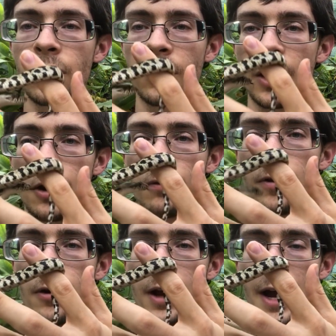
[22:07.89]
they are
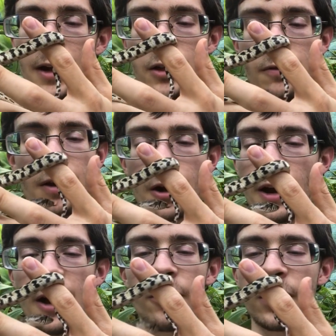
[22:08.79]
very active, they are
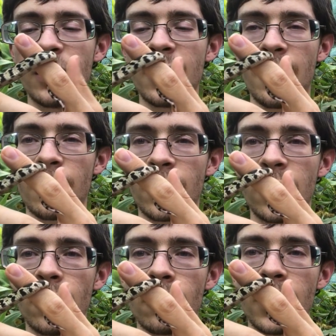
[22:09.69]
healthy, they are
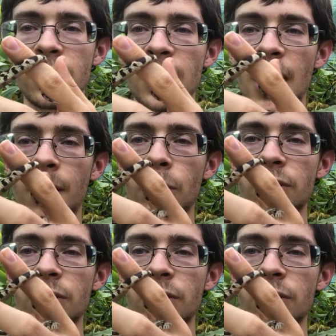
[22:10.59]
curious animals.